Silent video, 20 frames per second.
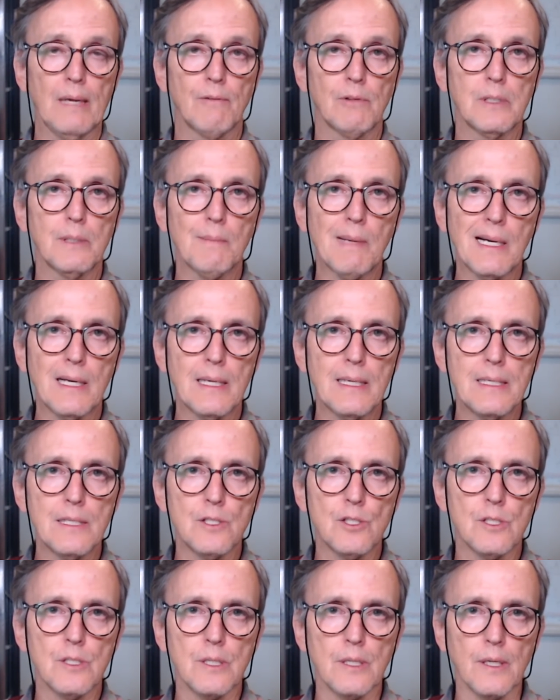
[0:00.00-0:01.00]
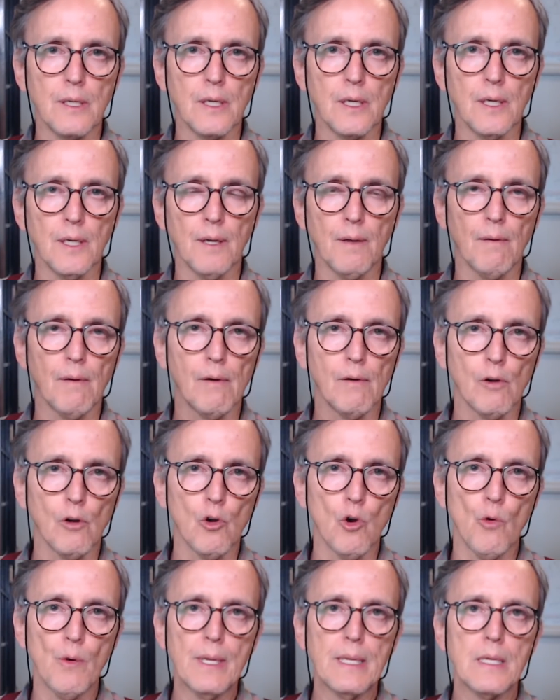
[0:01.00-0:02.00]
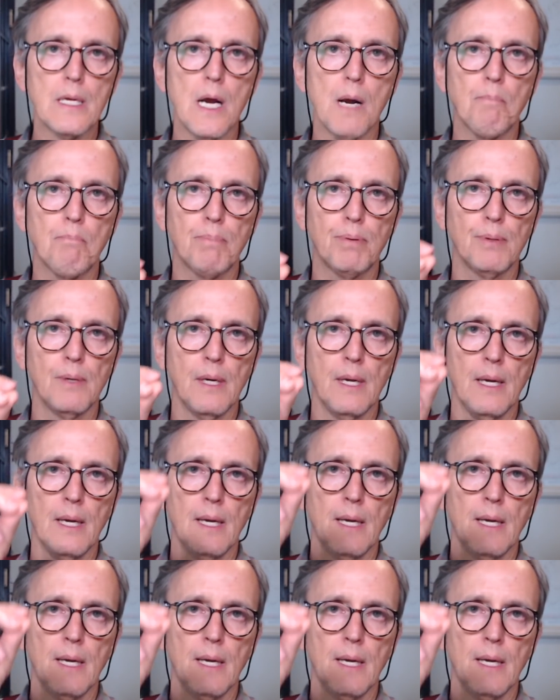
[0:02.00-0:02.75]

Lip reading: Whenever the market is going up,